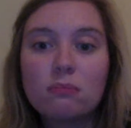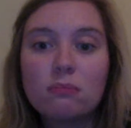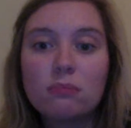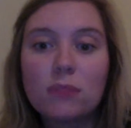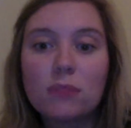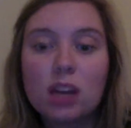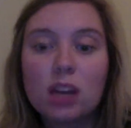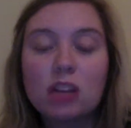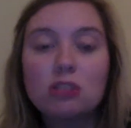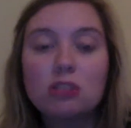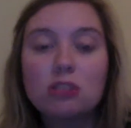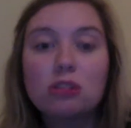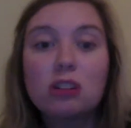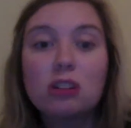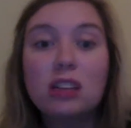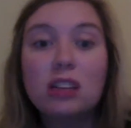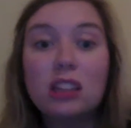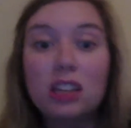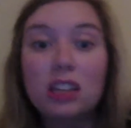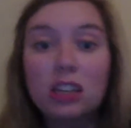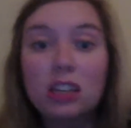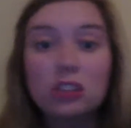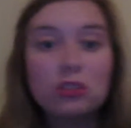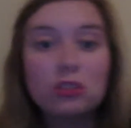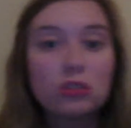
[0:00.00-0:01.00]

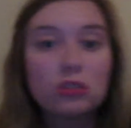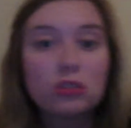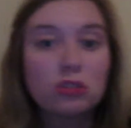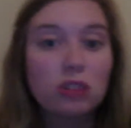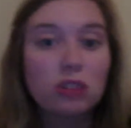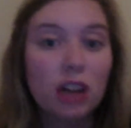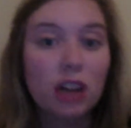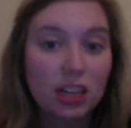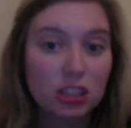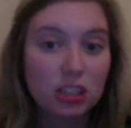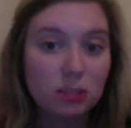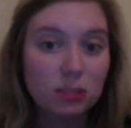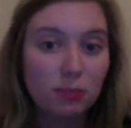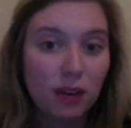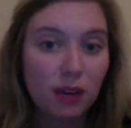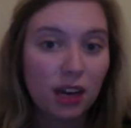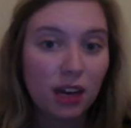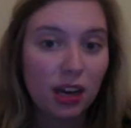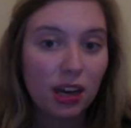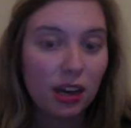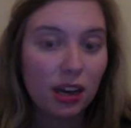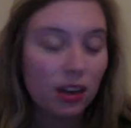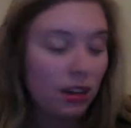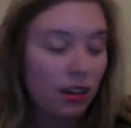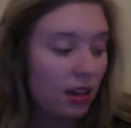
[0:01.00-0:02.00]
underneath each trash
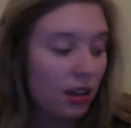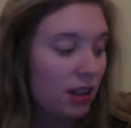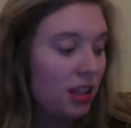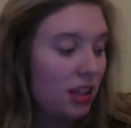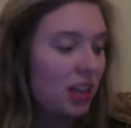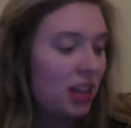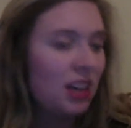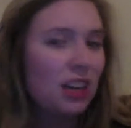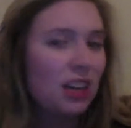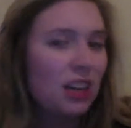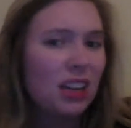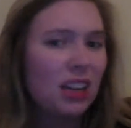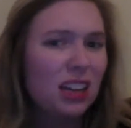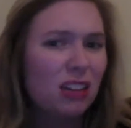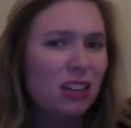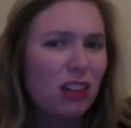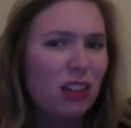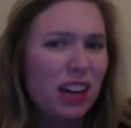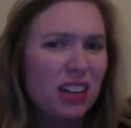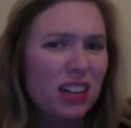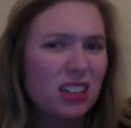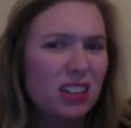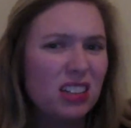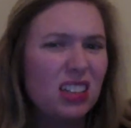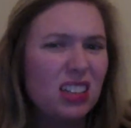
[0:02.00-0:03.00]
bag, and then
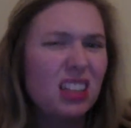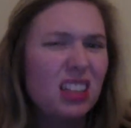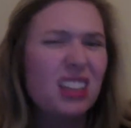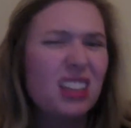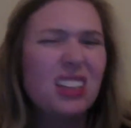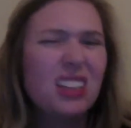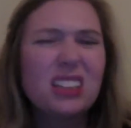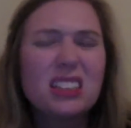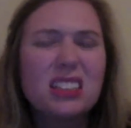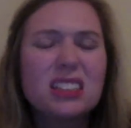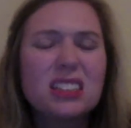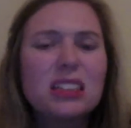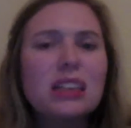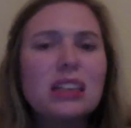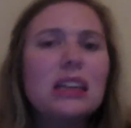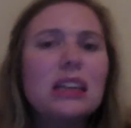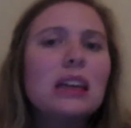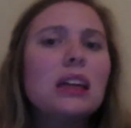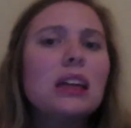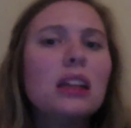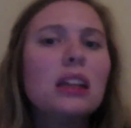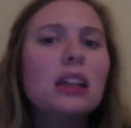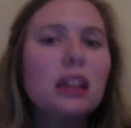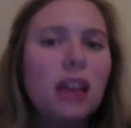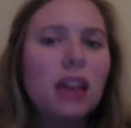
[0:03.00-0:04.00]
it doesn't
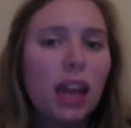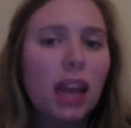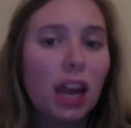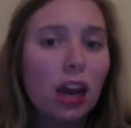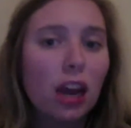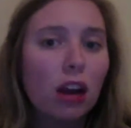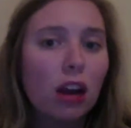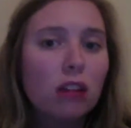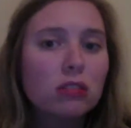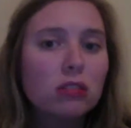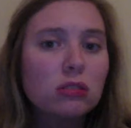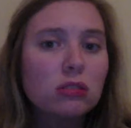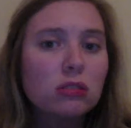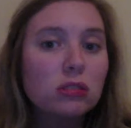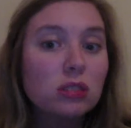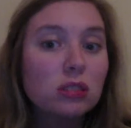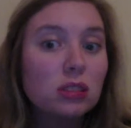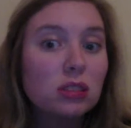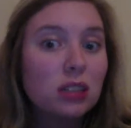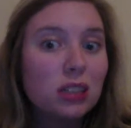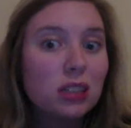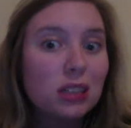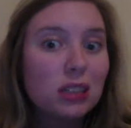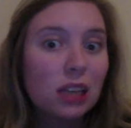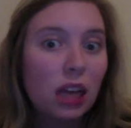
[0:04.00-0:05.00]
get air, so
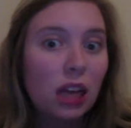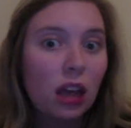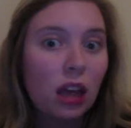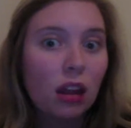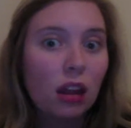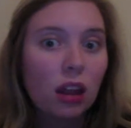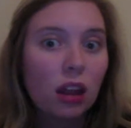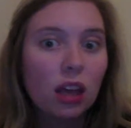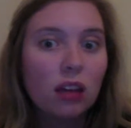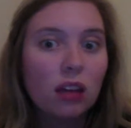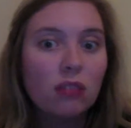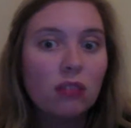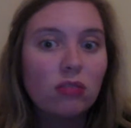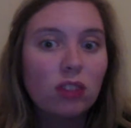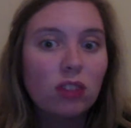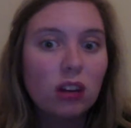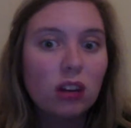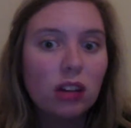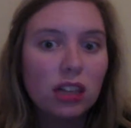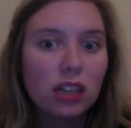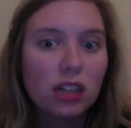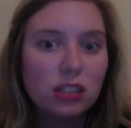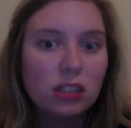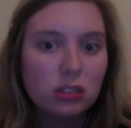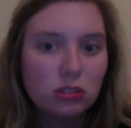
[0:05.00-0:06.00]
it can't like
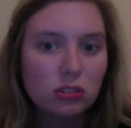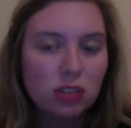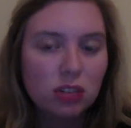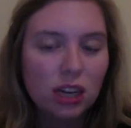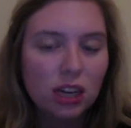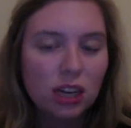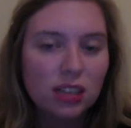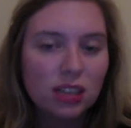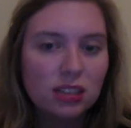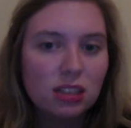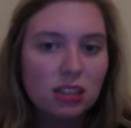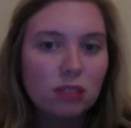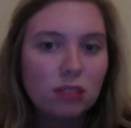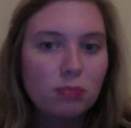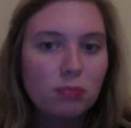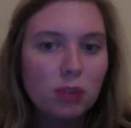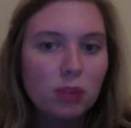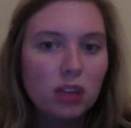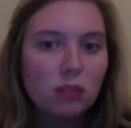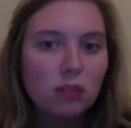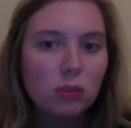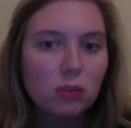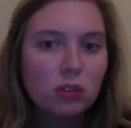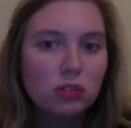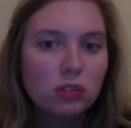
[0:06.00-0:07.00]
ventilate to dry itself, but
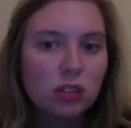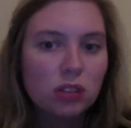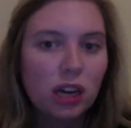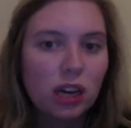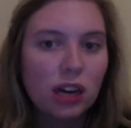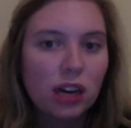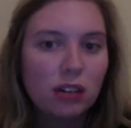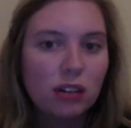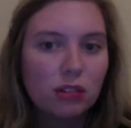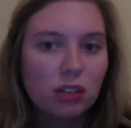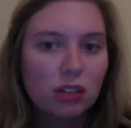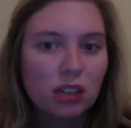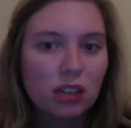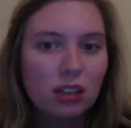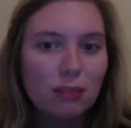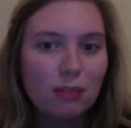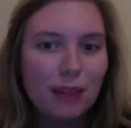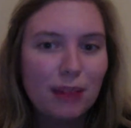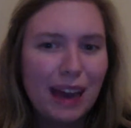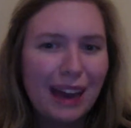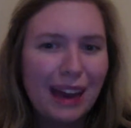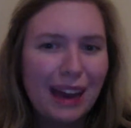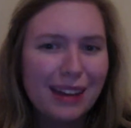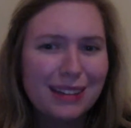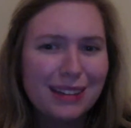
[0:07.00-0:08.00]
it will dry underneath the
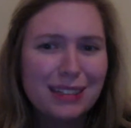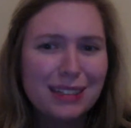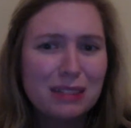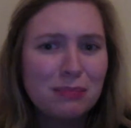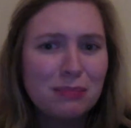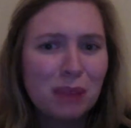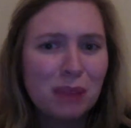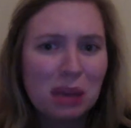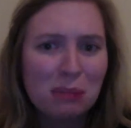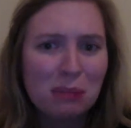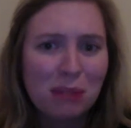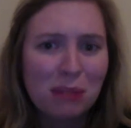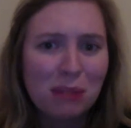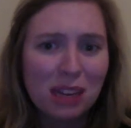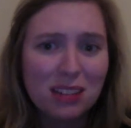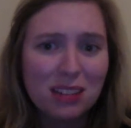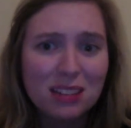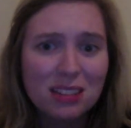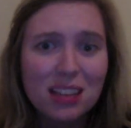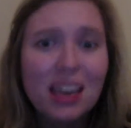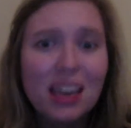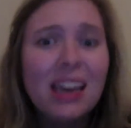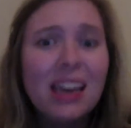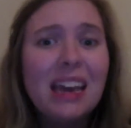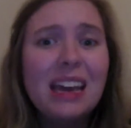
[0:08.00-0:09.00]
bag. It doesn't make a
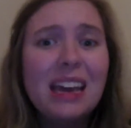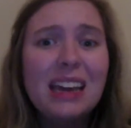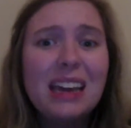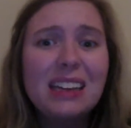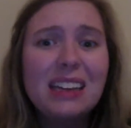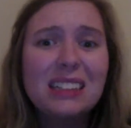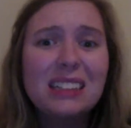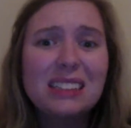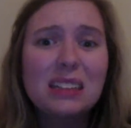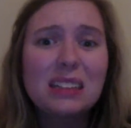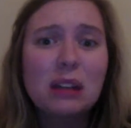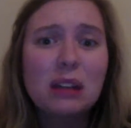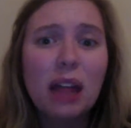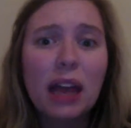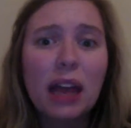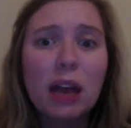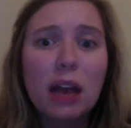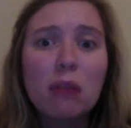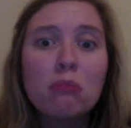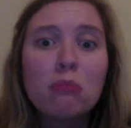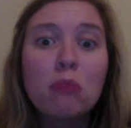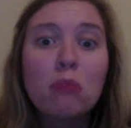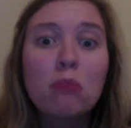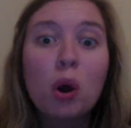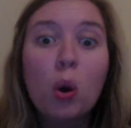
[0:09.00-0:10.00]
mess. It doesn't
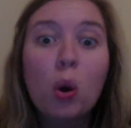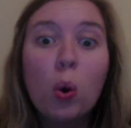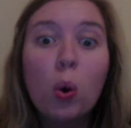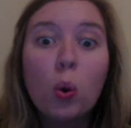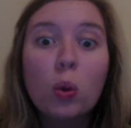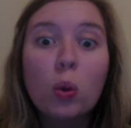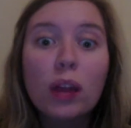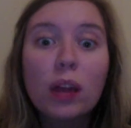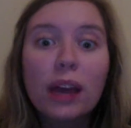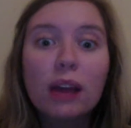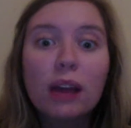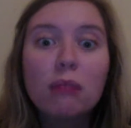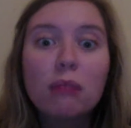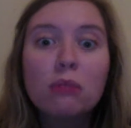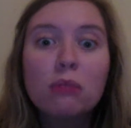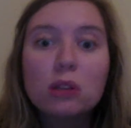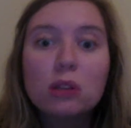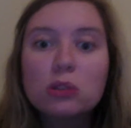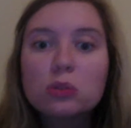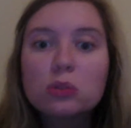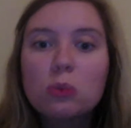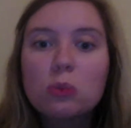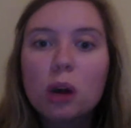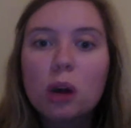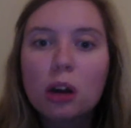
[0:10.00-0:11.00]
like mold like
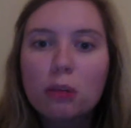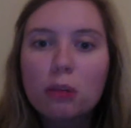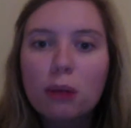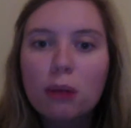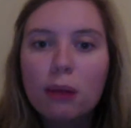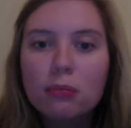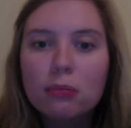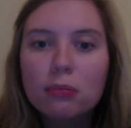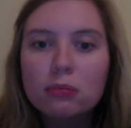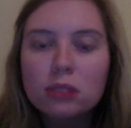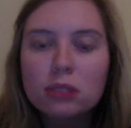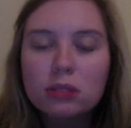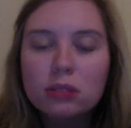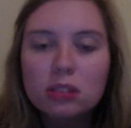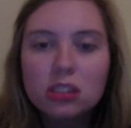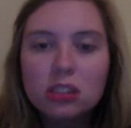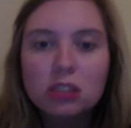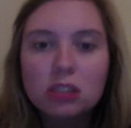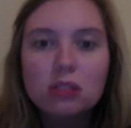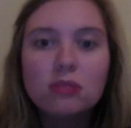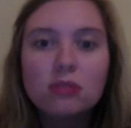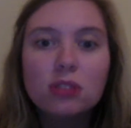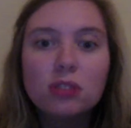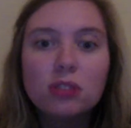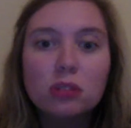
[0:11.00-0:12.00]
most water probably would
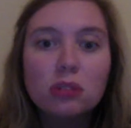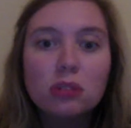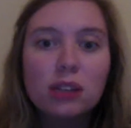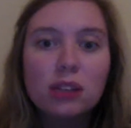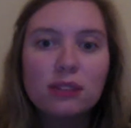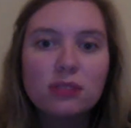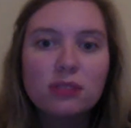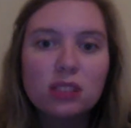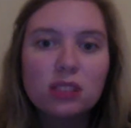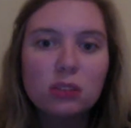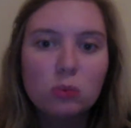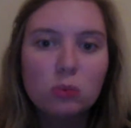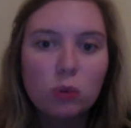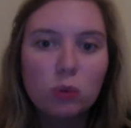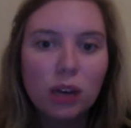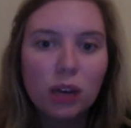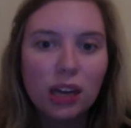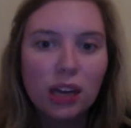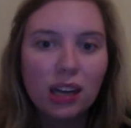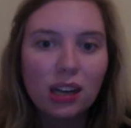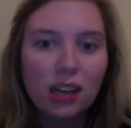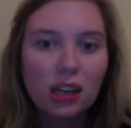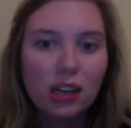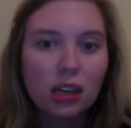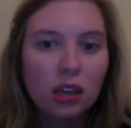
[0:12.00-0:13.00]
do if you left it
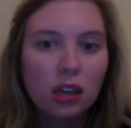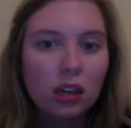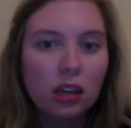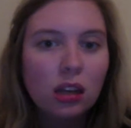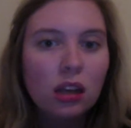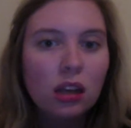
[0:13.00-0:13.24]
wet in a